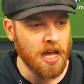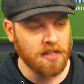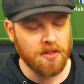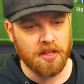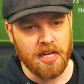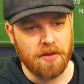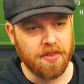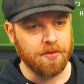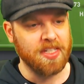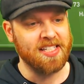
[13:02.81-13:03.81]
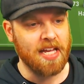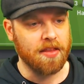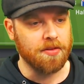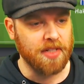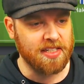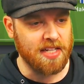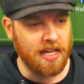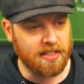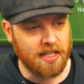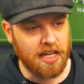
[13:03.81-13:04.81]
So they're now a
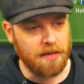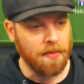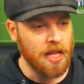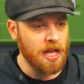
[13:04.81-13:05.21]
3-star team,